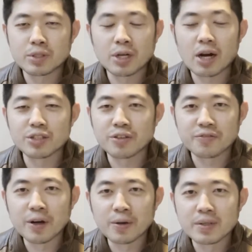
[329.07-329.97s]
Charge your
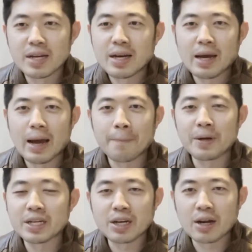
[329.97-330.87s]
phone,
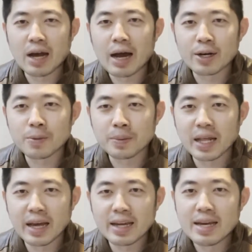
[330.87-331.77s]
put it on
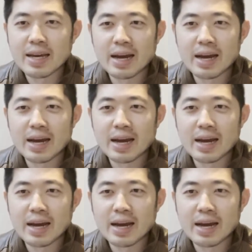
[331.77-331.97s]
autoplay,